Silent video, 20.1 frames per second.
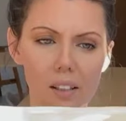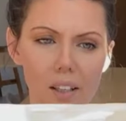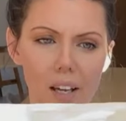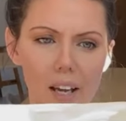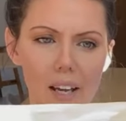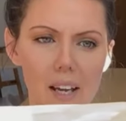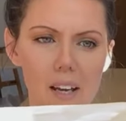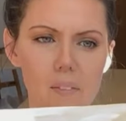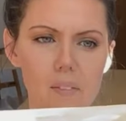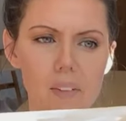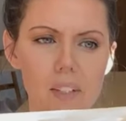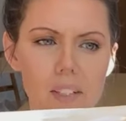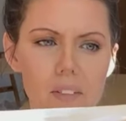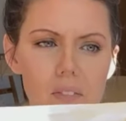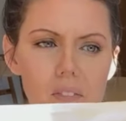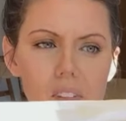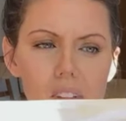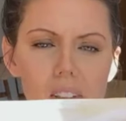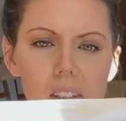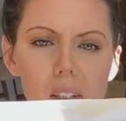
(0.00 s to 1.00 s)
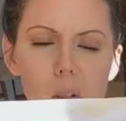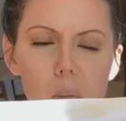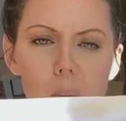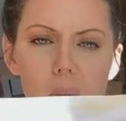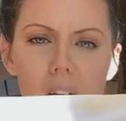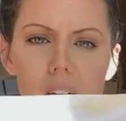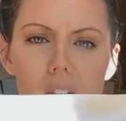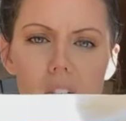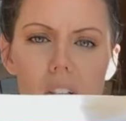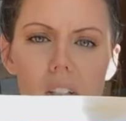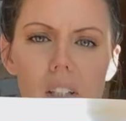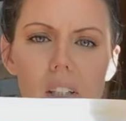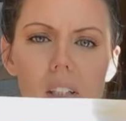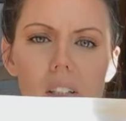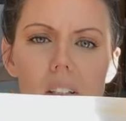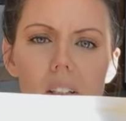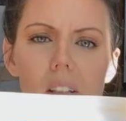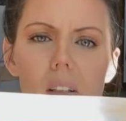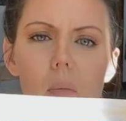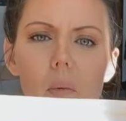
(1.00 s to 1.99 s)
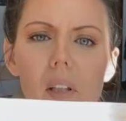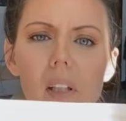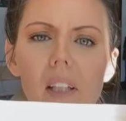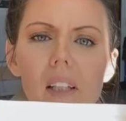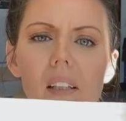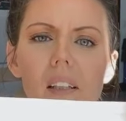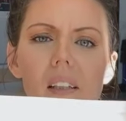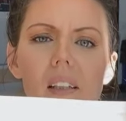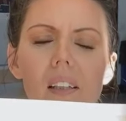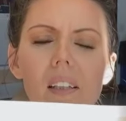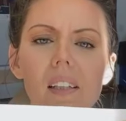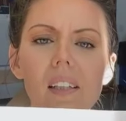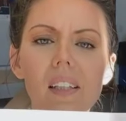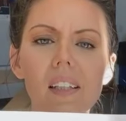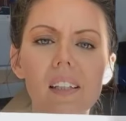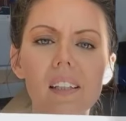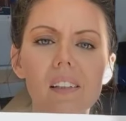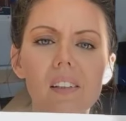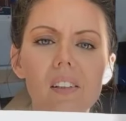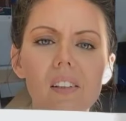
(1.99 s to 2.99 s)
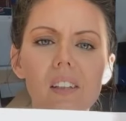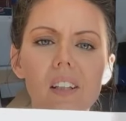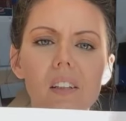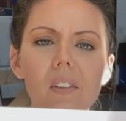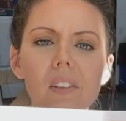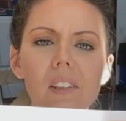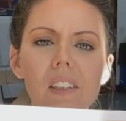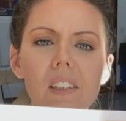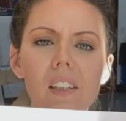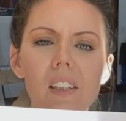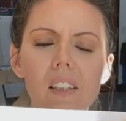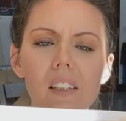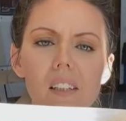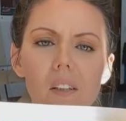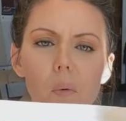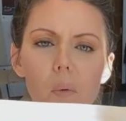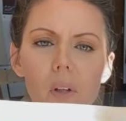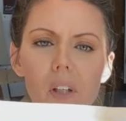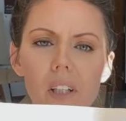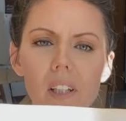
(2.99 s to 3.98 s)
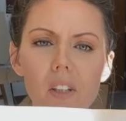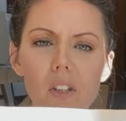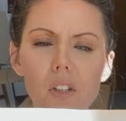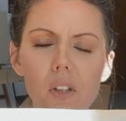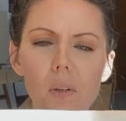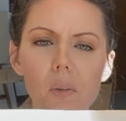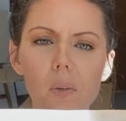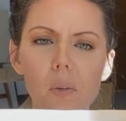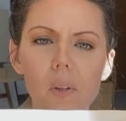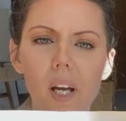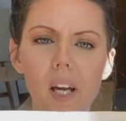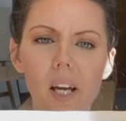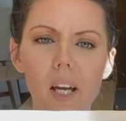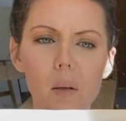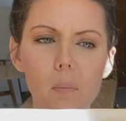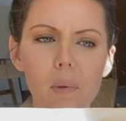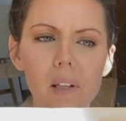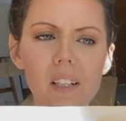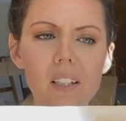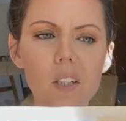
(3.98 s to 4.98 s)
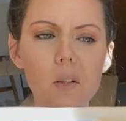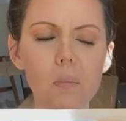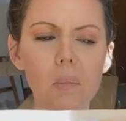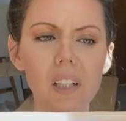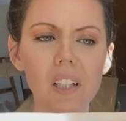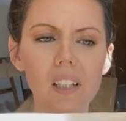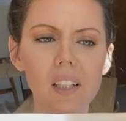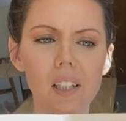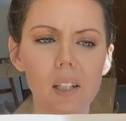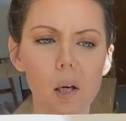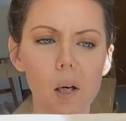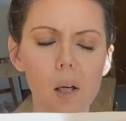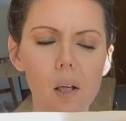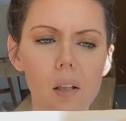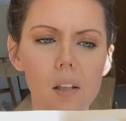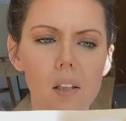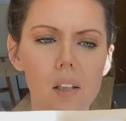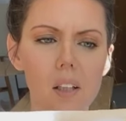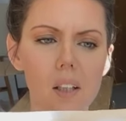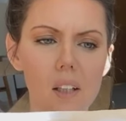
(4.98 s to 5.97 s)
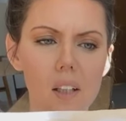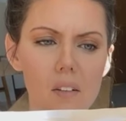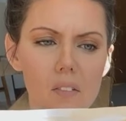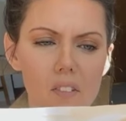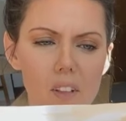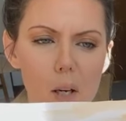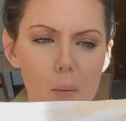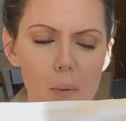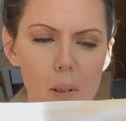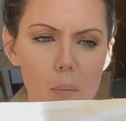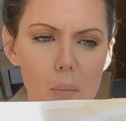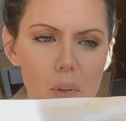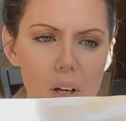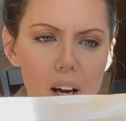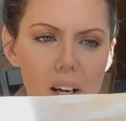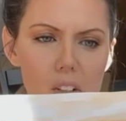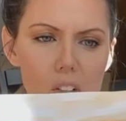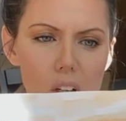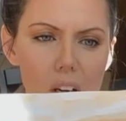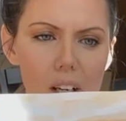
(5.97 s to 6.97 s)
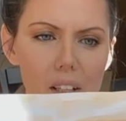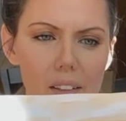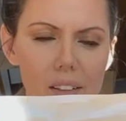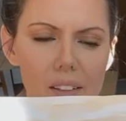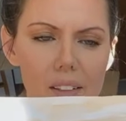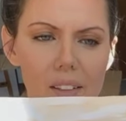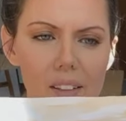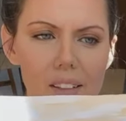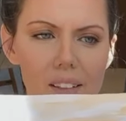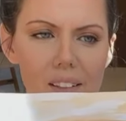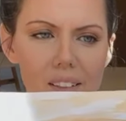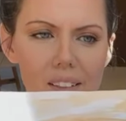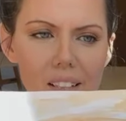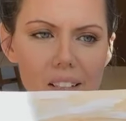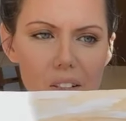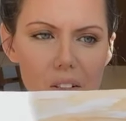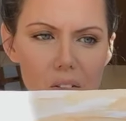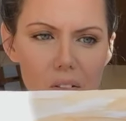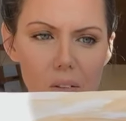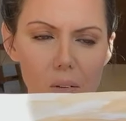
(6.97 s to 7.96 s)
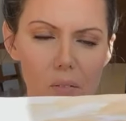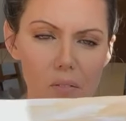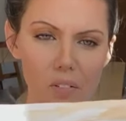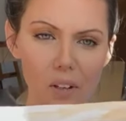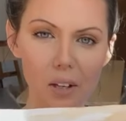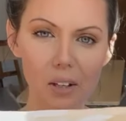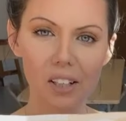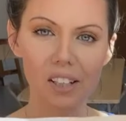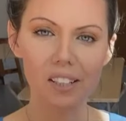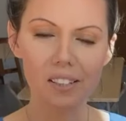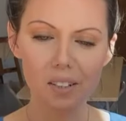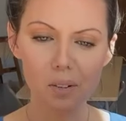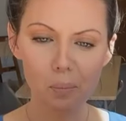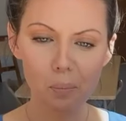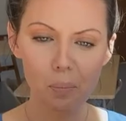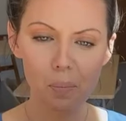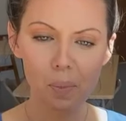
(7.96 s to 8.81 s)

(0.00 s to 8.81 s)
I have this fun little project here and I'll get it a little closer. We're gonna do a mixed media family project. That's fairies.